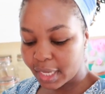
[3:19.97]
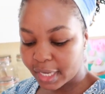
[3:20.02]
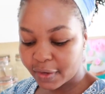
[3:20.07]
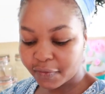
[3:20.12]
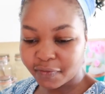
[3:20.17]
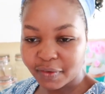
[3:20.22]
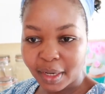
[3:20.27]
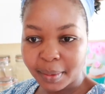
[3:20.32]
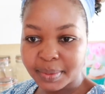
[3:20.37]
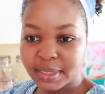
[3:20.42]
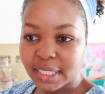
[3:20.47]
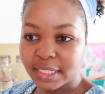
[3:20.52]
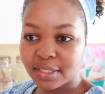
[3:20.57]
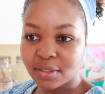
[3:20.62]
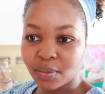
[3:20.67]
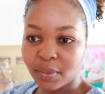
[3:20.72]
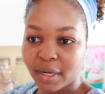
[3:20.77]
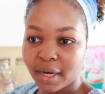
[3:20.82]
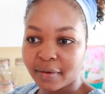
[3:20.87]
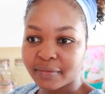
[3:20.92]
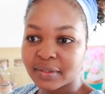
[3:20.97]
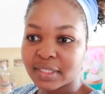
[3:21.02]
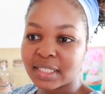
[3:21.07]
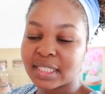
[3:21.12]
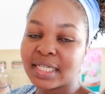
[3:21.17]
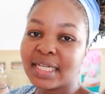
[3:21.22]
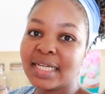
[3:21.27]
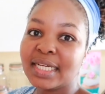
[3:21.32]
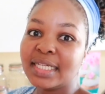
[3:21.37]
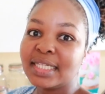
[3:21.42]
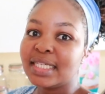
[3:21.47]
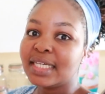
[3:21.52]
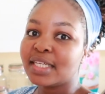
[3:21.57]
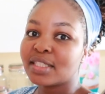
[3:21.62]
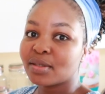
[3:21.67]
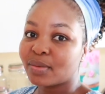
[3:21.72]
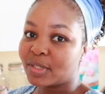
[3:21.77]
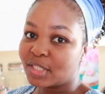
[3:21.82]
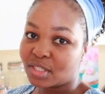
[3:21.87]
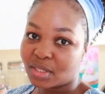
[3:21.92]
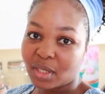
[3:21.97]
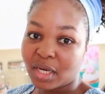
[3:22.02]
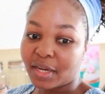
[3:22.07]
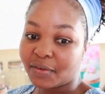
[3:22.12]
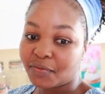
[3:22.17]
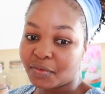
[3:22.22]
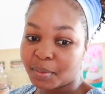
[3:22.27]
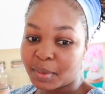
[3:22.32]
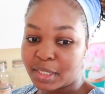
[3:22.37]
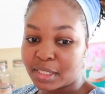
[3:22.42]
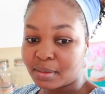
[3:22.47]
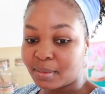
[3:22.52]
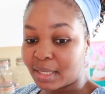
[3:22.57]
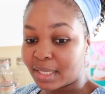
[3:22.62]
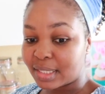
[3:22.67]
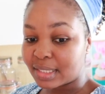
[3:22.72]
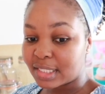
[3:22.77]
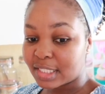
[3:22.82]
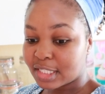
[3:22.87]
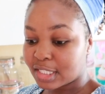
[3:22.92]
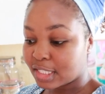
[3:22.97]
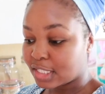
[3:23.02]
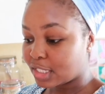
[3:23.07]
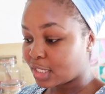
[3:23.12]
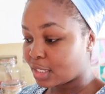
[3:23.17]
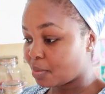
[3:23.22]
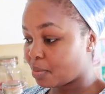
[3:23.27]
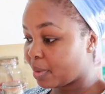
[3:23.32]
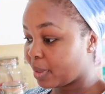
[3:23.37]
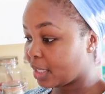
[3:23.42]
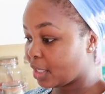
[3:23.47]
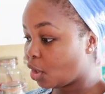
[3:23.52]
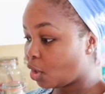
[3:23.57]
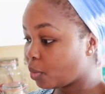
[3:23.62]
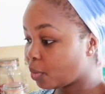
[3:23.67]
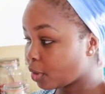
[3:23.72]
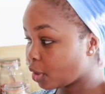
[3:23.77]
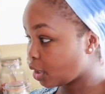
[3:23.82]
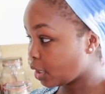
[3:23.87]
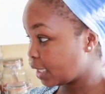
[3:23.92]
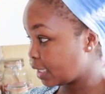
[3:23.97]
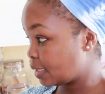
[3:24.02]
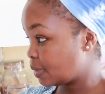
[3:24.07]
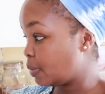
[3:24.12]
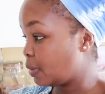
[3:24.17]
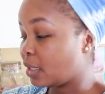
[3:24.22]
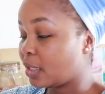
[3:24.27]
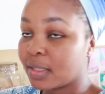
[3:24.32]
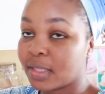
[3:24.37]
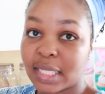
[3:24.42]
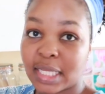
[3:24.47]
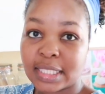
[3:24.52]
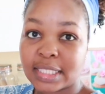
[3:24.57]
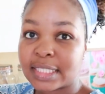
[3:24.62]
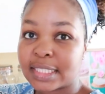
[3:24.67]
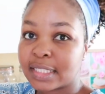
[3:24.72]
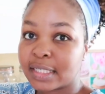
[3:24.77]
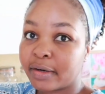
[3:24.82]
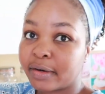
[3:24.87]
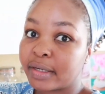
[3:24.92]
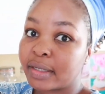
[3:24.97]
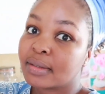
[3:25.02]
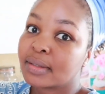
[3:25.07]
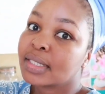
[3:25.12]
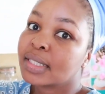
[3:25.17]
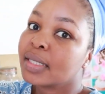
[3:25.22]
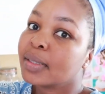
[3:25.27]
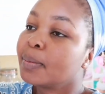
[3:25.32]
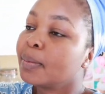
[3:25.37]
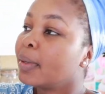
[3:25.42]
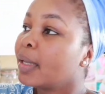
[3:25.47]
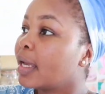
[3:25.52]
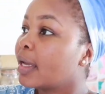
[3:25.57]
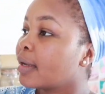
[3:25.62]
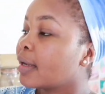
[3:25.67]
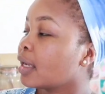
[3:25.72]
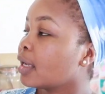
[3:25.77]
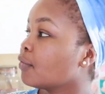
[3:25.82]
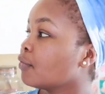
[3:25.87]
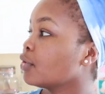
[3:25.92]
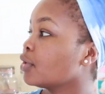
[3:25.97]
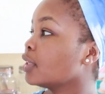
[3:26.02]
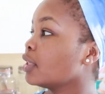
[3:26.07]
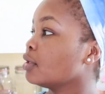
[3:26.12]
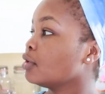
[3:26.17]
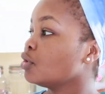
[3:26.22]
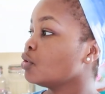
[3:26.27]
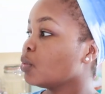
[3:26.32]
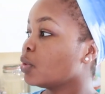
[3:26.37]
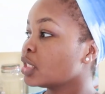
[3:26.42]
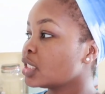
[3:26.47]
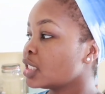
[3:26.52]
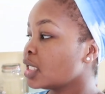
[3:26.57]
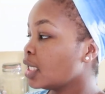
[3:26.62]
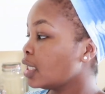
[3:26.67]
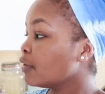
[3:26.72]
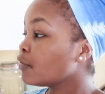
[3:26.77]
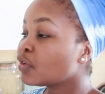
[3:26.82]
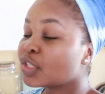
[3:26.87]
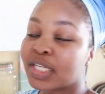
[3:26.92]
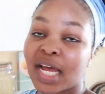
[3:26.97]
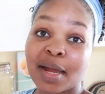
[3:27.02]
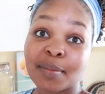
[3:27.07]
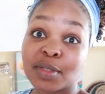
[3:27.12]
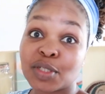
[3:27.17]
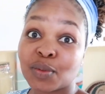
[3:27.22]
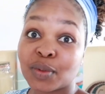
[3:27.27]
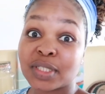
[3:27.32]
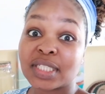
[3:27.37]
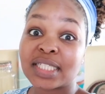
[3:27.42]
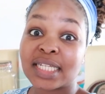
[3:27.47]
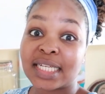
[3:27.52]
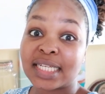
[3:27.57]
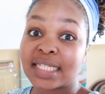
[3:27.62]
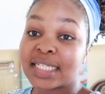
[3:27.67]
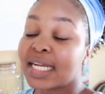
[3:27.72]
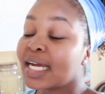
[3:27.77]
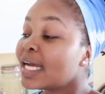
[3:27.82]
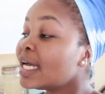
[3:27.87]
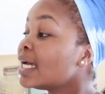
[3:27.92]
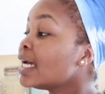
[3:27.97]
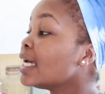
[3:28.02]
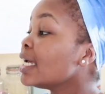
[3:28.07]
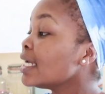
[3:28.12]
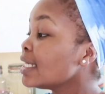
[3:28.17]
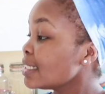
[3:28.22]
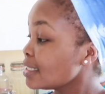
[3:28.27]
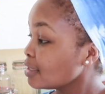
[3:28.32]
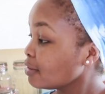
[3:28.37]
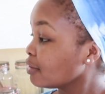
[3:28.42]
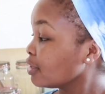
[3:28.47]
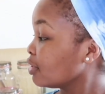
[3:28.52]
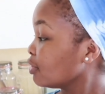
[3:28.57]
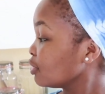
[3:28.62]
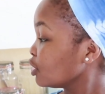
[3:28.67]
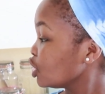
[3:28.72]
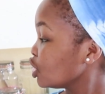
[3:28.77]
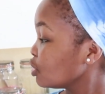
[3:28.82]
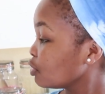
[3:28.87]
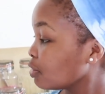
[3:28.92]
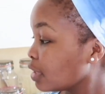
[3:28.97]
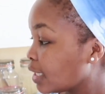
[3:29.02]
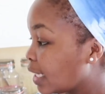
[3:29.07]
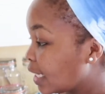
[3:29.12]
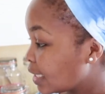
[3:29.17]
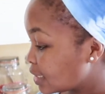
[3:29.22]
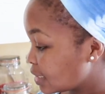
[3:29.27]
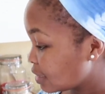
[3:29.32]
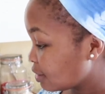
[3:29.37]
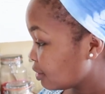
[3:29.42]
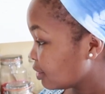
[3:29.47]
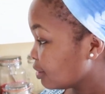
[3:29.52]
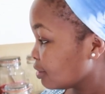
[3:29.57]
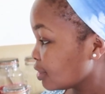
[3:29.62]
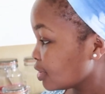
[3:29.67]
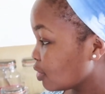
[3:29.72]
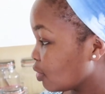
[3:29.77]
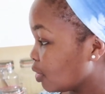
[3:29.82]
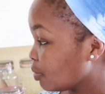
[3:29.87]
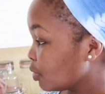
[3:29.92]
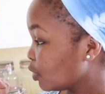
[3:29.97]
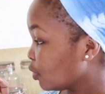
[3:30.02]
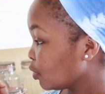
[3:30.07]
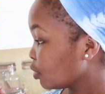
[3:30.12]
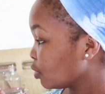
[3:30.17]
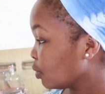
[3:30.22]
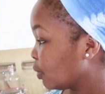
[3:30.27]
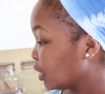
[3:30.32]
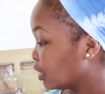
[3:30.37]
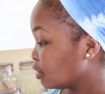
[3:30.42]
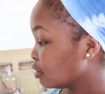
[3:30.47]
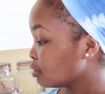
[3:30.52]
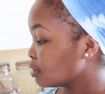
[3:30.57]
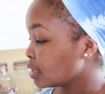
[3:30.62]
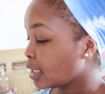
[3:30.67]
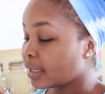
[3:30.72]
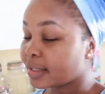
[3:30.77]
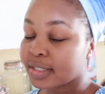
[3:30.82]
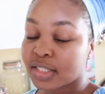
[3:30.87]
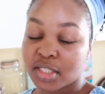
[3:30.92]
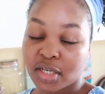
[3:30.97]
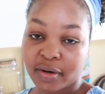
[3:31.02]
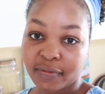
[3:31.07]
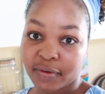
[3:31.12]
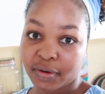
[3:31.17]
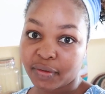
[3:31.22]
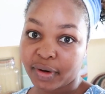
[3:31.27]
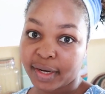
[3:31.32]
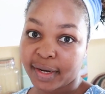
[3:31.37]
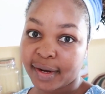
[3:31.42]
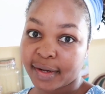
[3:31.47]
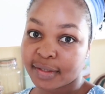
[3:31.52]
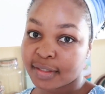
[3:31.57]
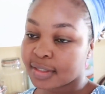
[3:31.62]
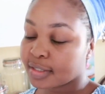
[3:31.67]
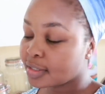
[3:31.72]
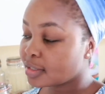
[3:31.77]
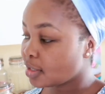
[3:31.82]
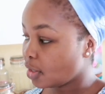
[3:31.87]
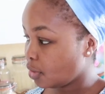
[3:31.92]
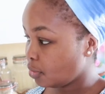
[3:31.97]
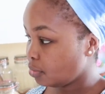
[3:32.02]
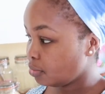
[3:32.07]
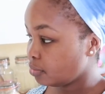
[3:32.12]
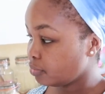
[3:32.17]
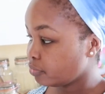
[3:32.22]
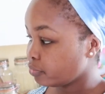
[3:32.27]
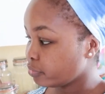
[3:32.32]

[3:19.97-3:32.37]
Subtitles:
like flapjacks or whatever, it's always so hard for me to make a decision. But homegirl has been on that cereal tip, like everything she wants to, every time she wants to eat is cereal, and she already had cereal, so I'm the only one who's like starving right now. So